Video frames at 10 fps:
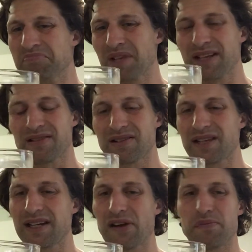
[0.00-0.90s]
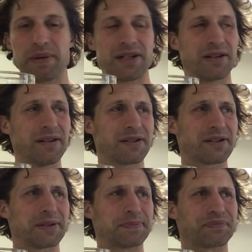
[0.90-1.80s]
As I said, no
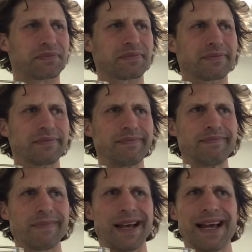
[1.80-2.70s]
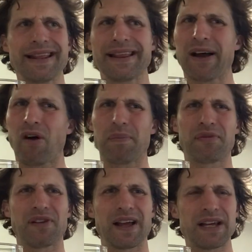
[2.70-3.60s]
bitterness, and the hop
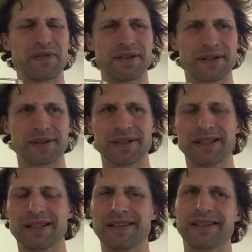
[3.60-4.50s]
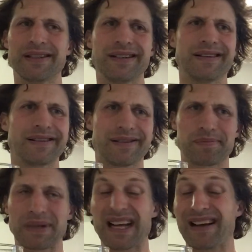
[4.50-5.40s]
flavours,
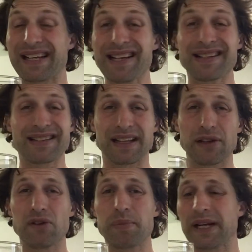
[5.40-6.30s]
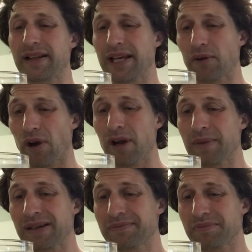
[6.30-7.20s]
I guess there's a little bit in the
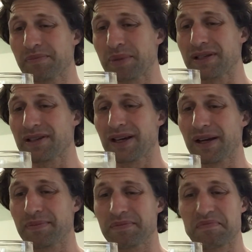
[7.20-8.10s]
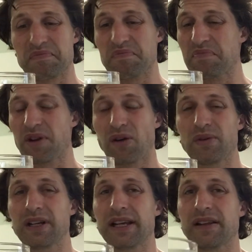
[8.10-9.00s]
aroma, but not
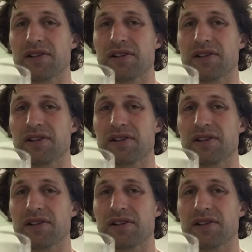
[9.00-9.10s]
really in the